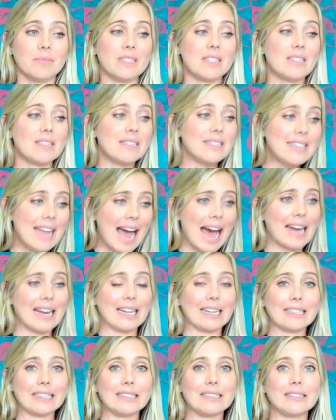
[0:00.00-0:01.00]

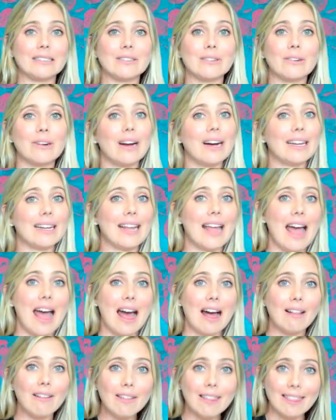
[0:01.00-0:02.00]
static, or
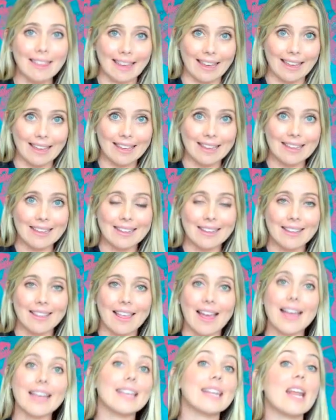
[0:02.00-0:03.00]
unhealthy,
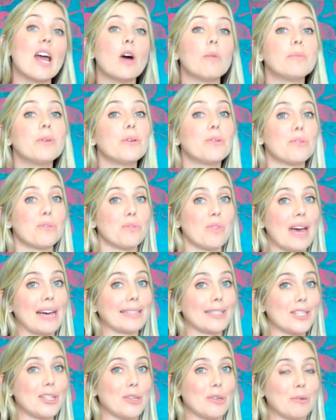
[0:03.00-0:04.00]
I can help you through
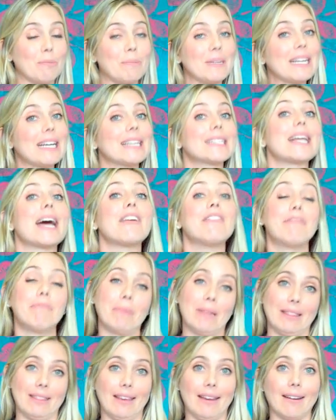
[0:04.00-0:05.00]
that too because I've
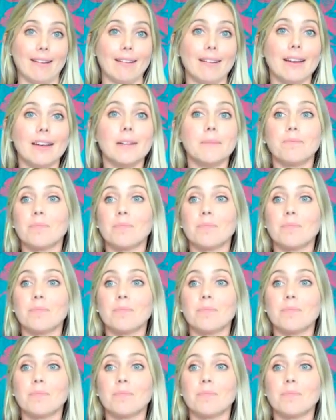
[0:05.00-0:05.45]
been there.